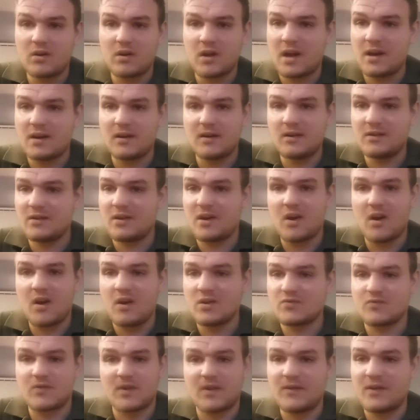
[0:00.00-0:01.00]
and the
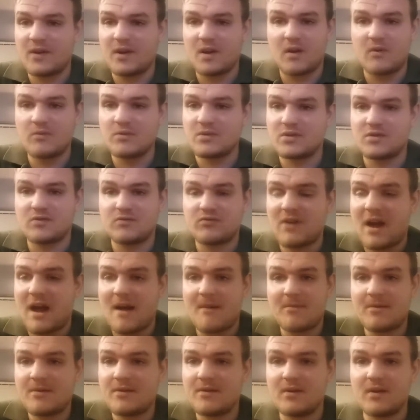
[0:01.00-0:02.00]
last week video was
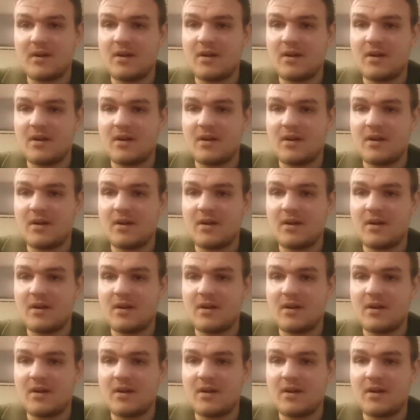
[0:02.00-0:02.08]
crap.